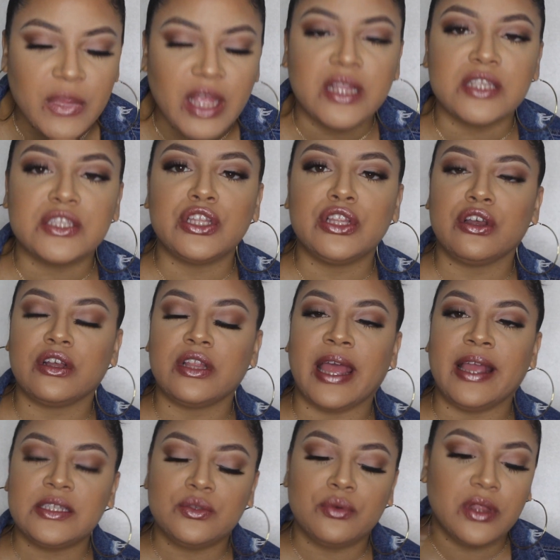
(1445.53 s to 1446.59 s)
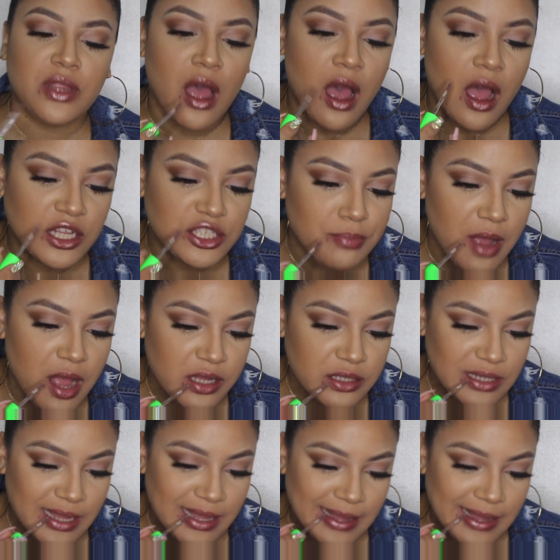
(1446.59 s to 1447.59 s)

This will look nice with the Hodgepodge